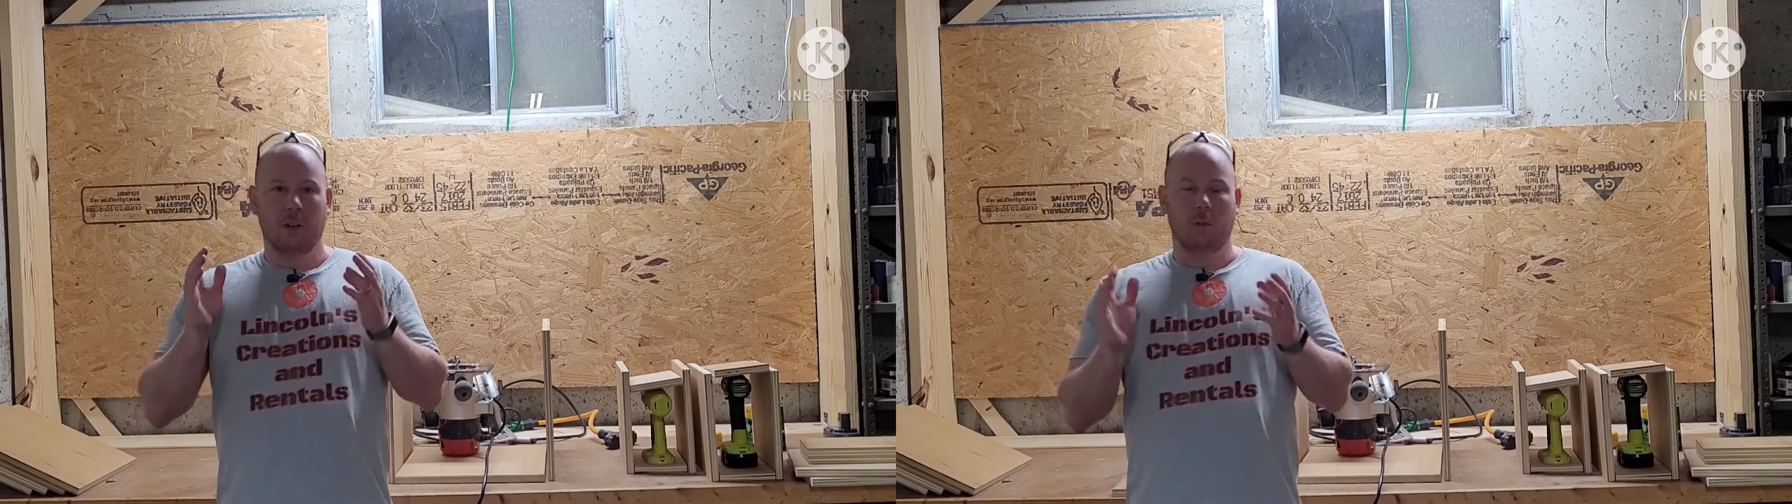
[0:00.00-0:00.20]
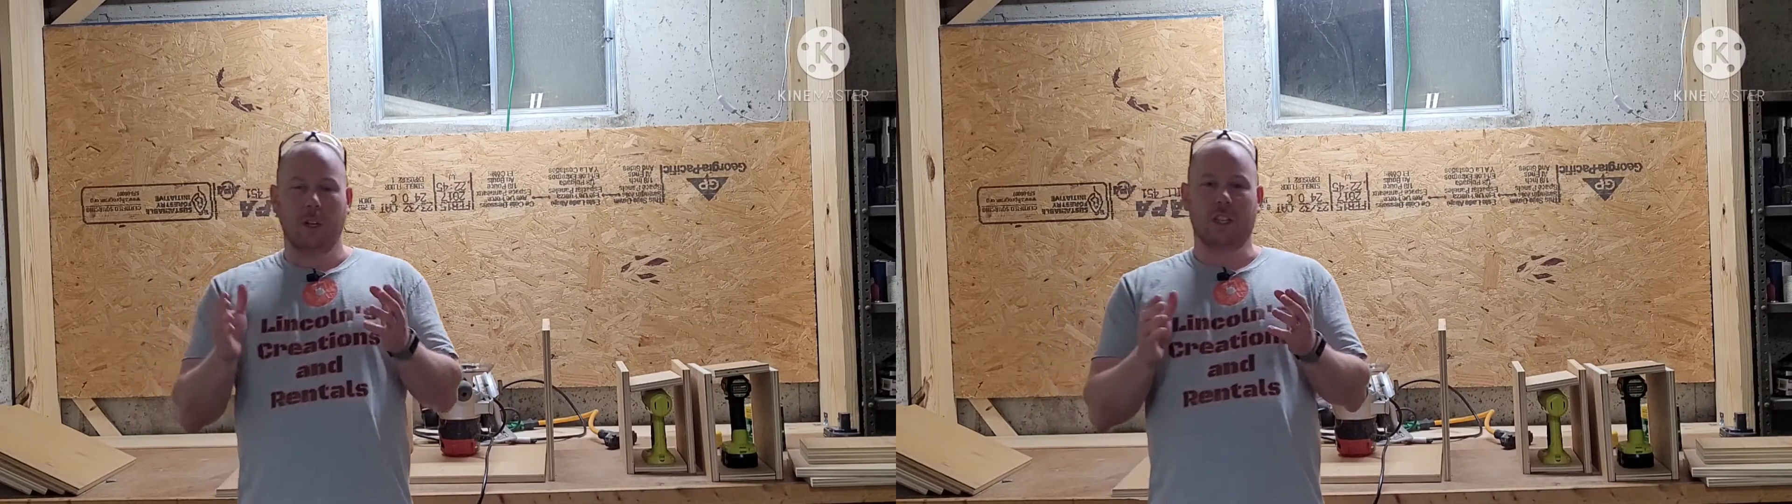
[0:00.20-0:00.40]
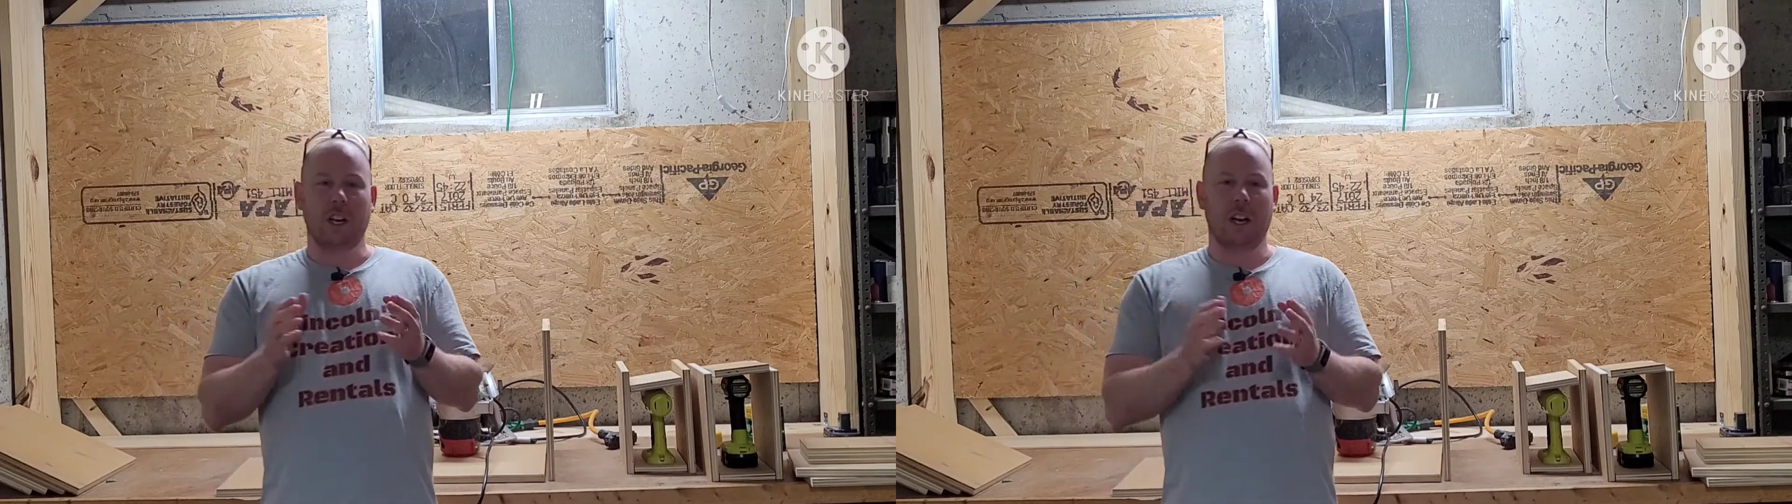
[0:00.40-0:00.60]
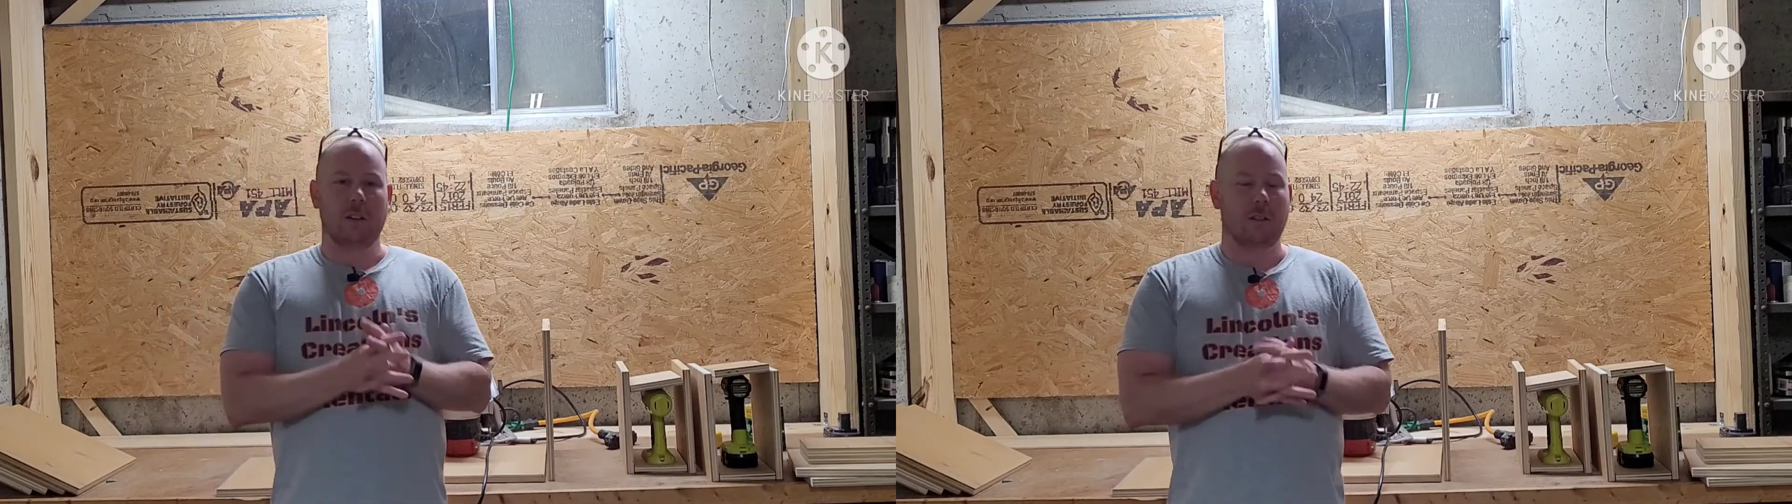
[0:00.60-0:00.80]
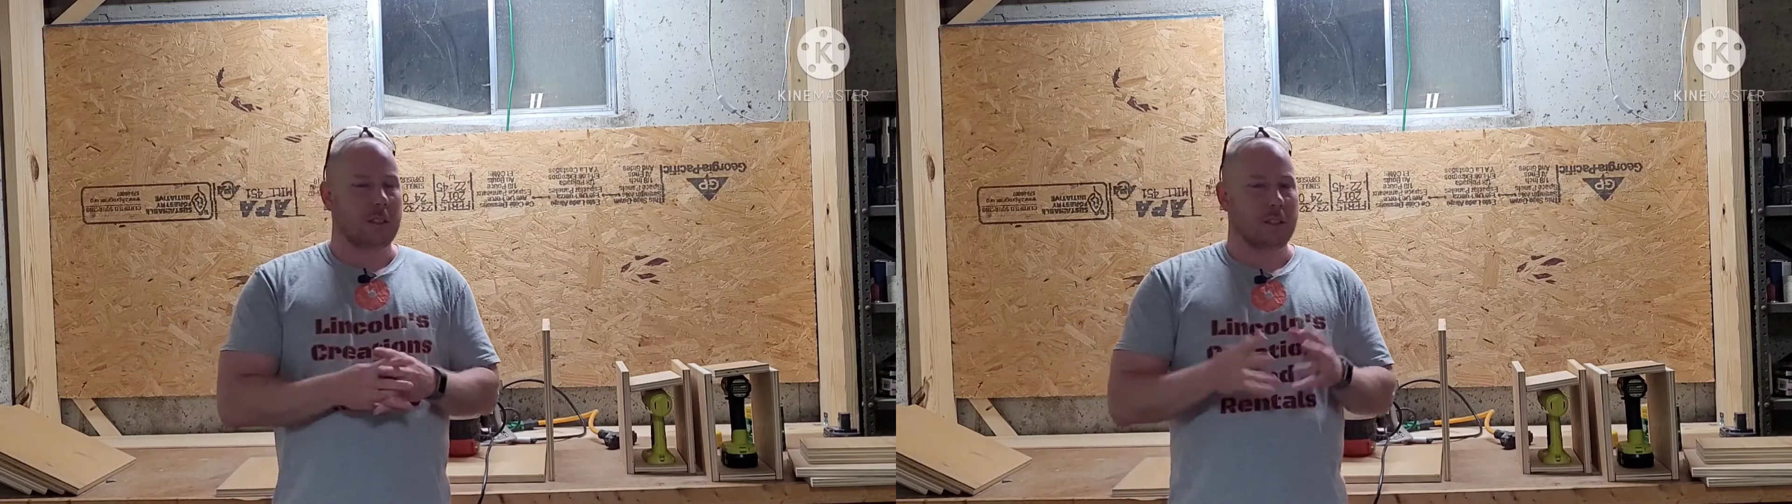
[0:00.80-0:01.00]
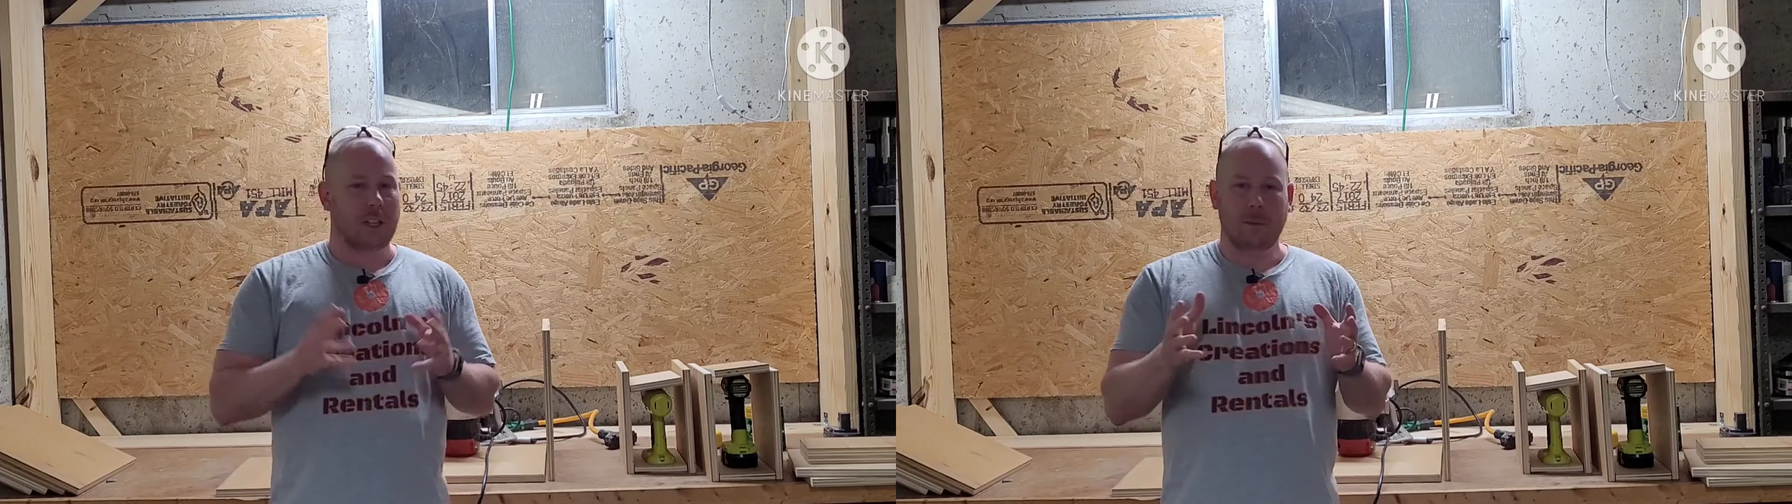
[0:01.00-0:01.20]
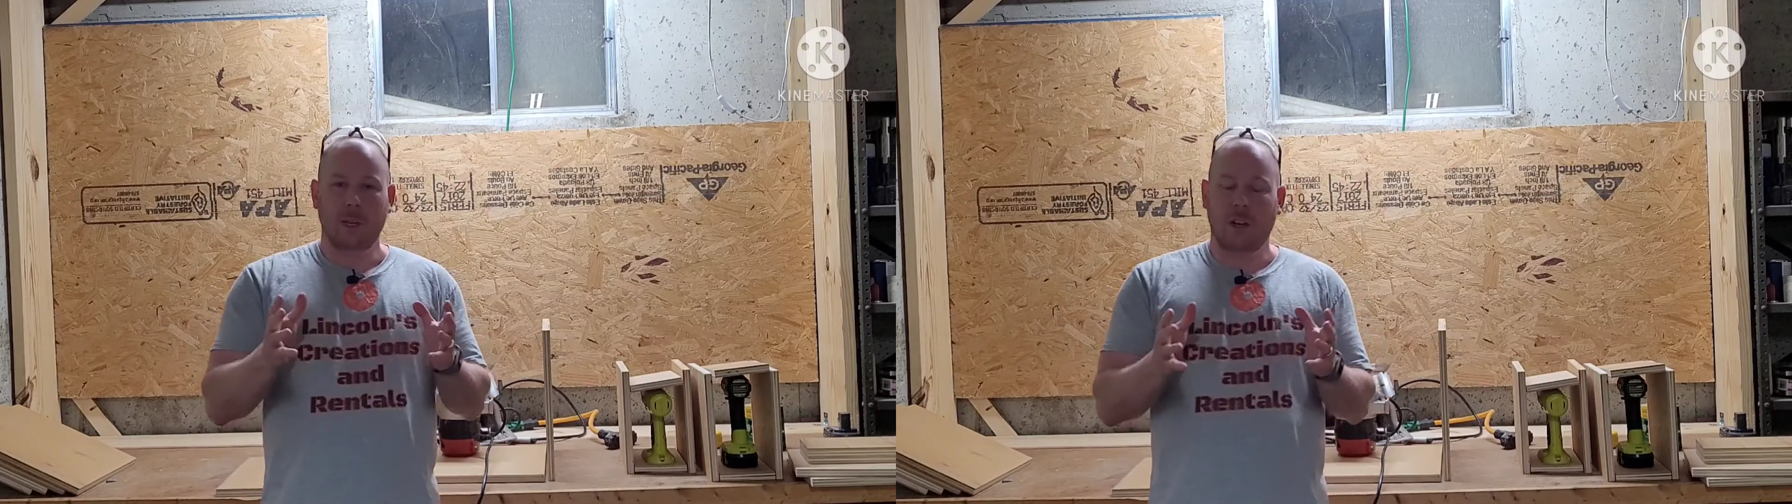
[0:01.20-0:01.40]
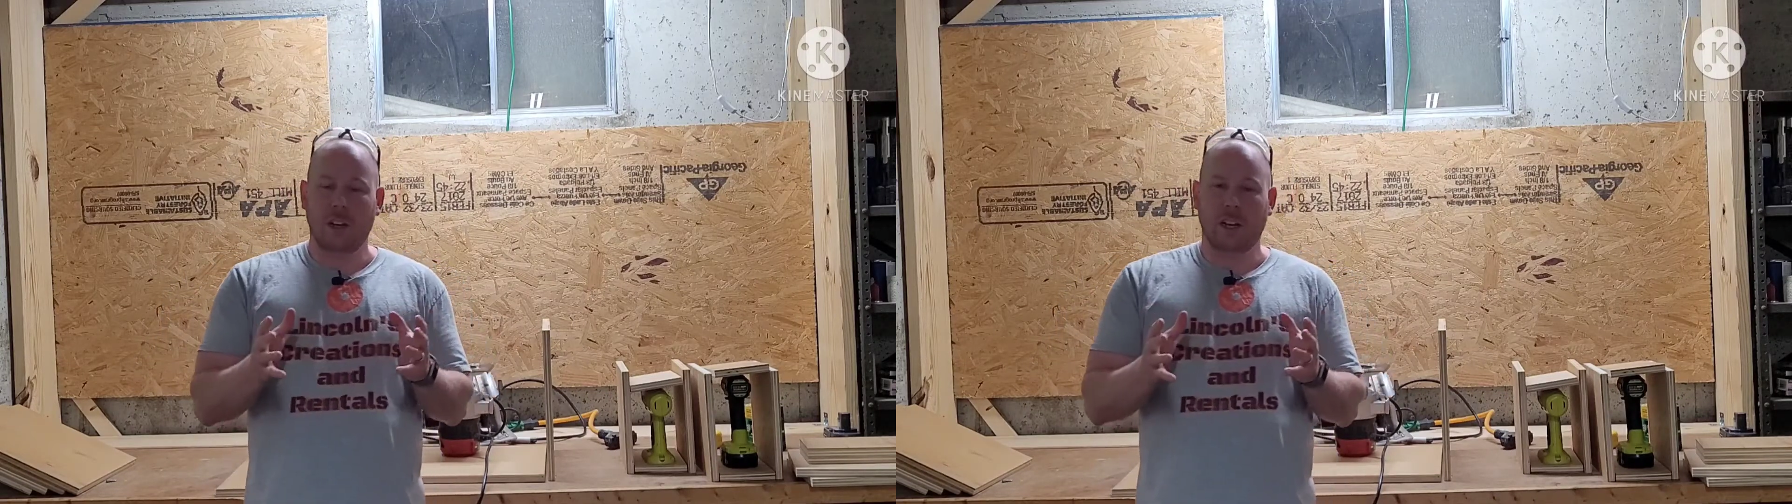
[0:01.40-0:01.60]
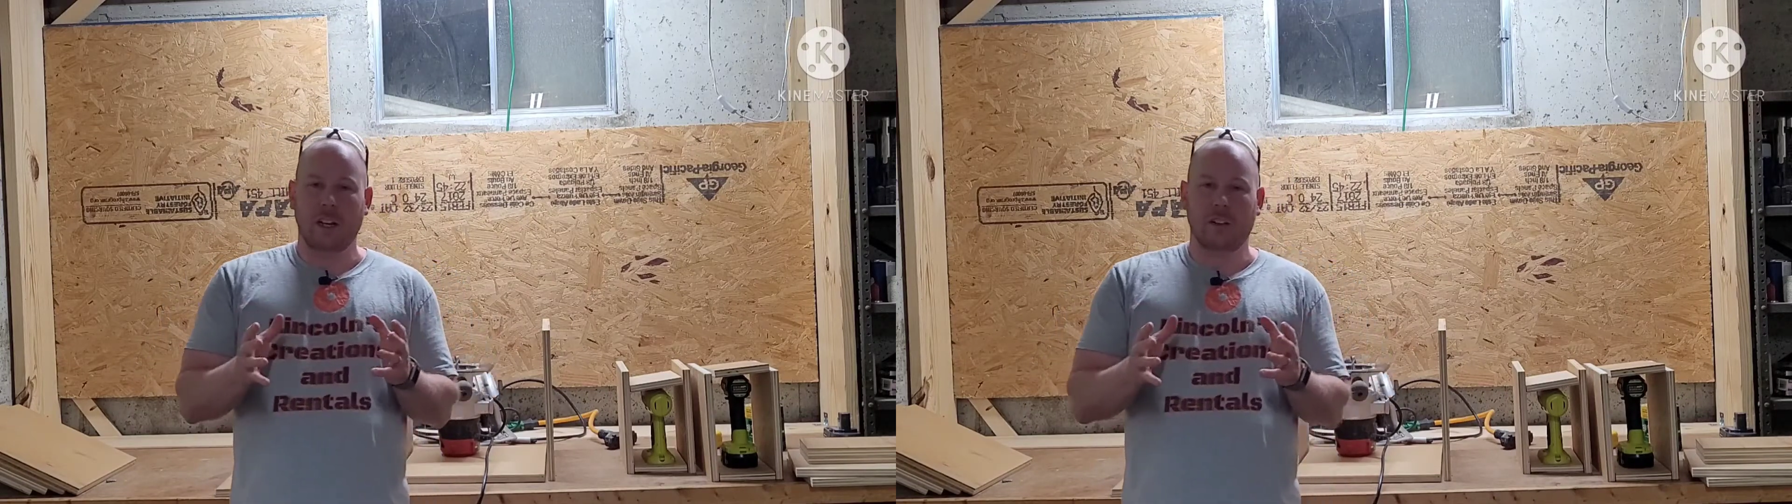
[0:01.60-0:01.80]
Reach out, let me know how you guys